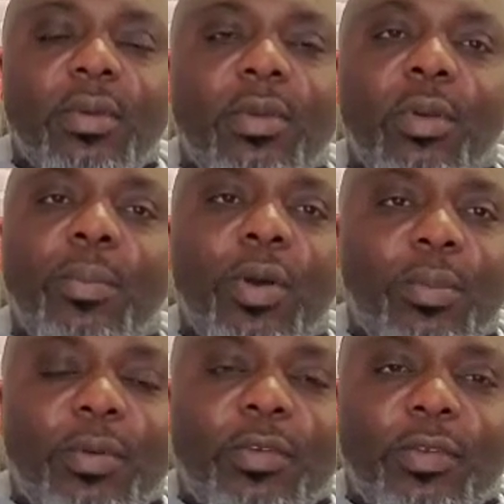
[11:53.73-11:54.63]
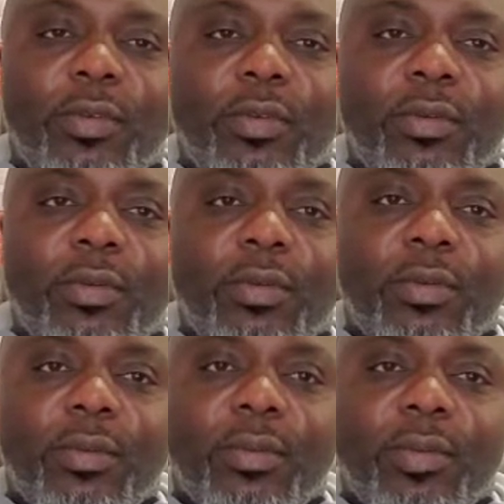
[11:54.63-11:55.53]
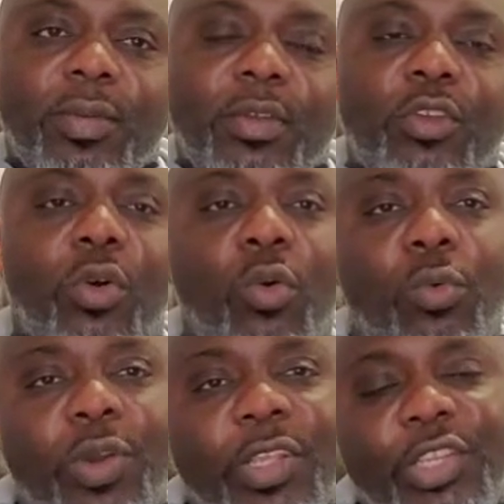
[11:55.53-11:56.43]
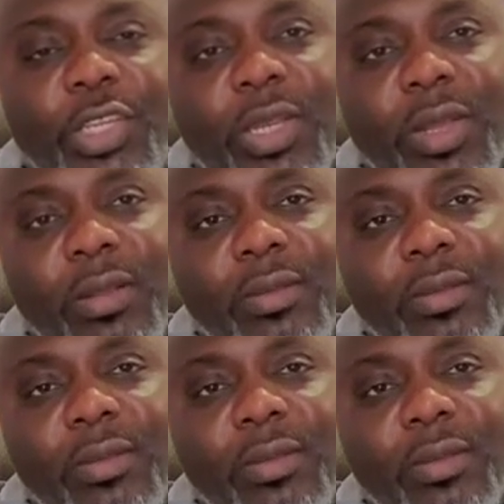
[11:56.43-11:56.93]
your purpose, your original